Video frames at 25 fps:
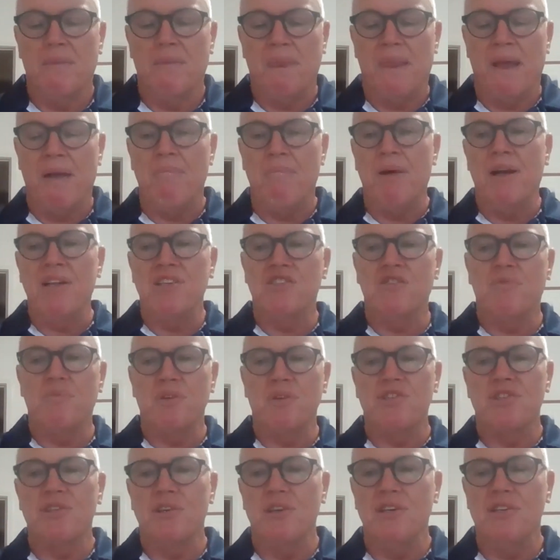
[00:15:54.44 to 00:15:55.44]
a bunch of
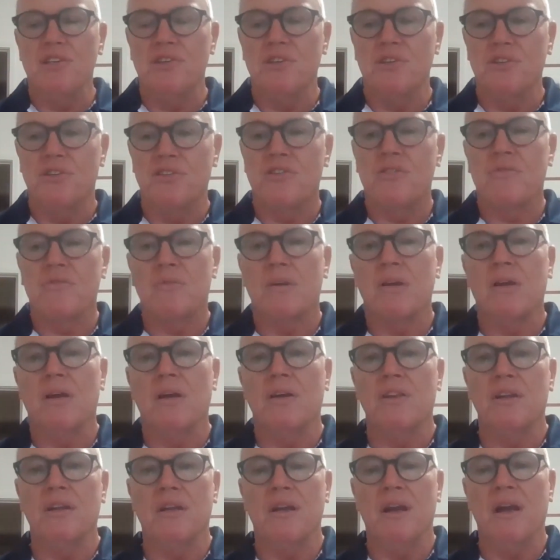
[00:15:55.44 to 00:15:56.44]
procedures
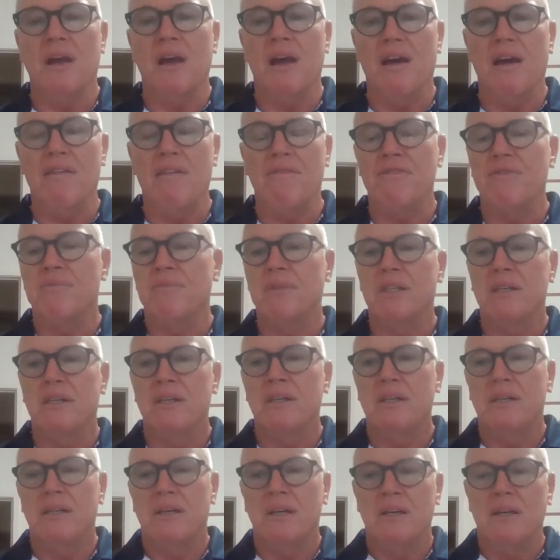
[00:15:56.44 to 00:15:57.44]
that you have.
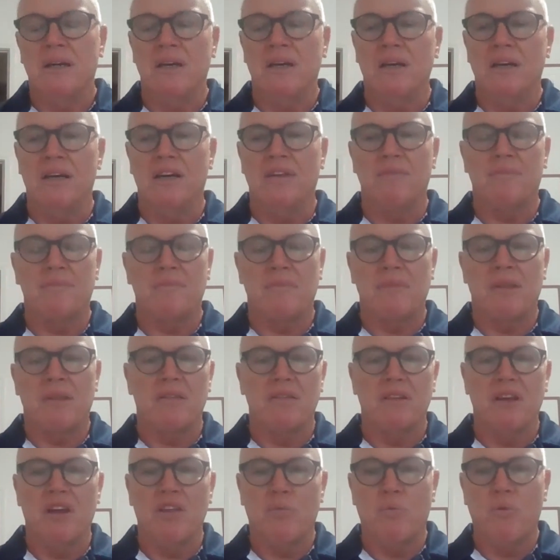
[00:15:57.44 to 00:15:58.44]

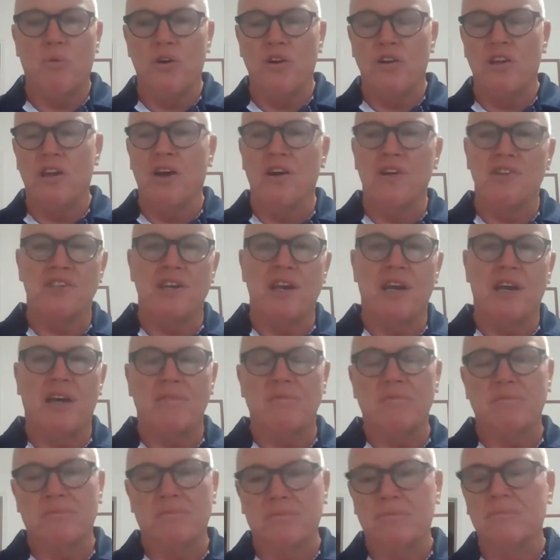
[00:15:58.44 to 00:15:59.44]
The word goes
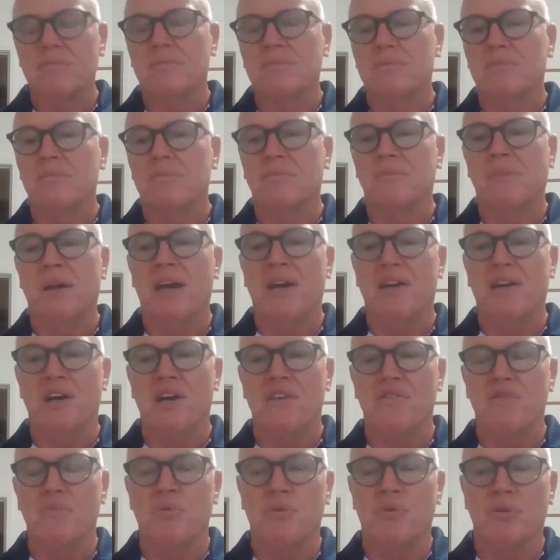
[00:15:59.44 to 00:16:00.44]
out, man
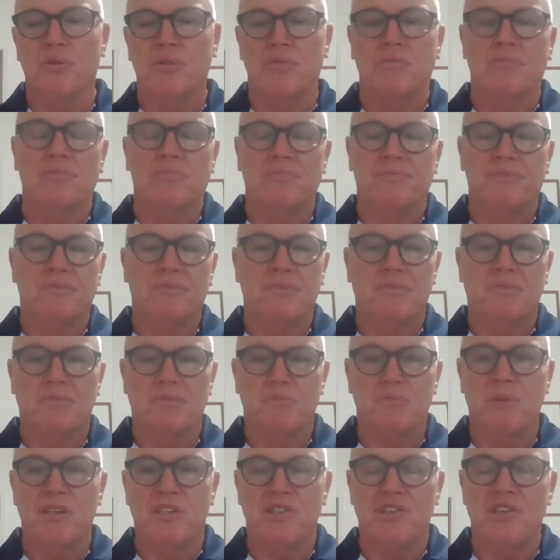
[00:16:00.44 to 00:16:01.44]
overboard.
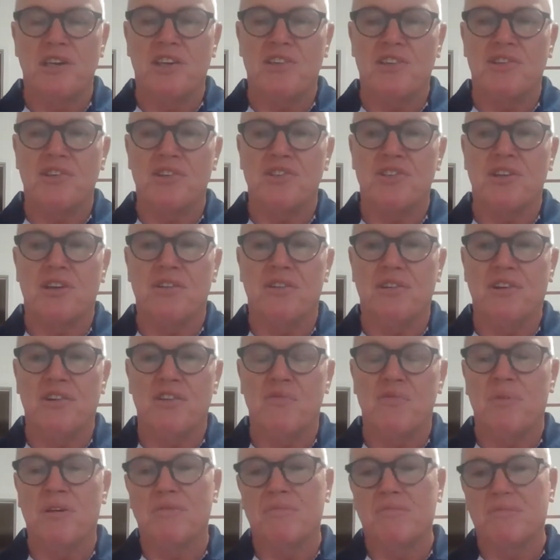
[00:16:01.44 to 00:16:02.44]
Bit sexist, I
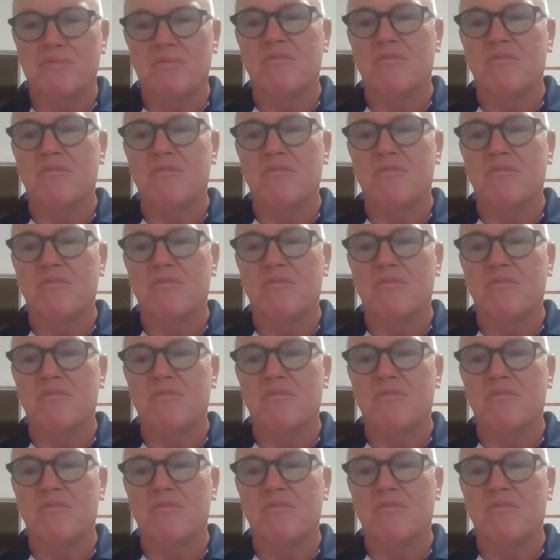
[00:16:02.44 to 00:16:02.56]
know, but